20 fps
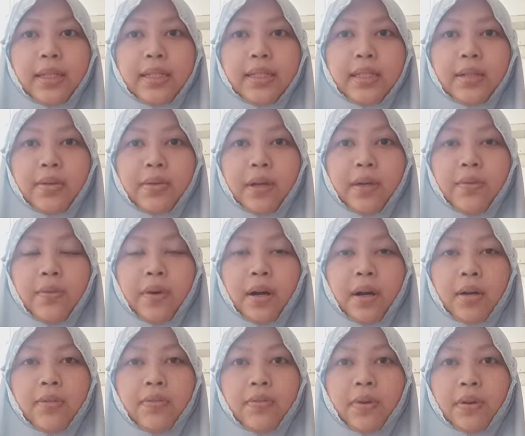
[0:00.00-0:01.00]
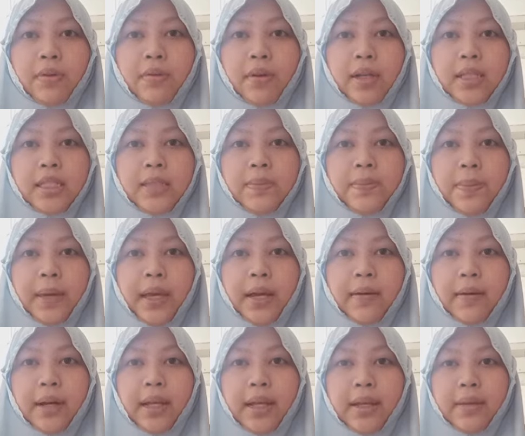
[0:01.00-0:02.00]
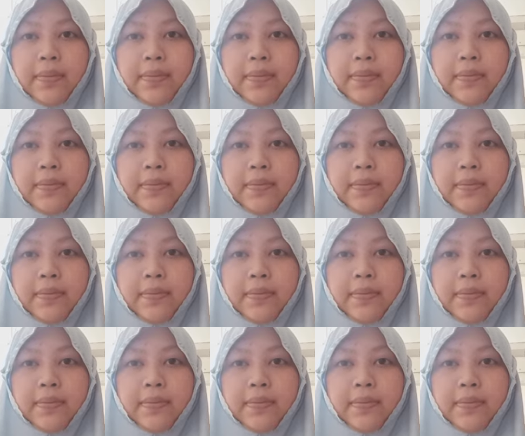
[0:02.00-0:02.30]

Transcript: is a reward for risk bearing.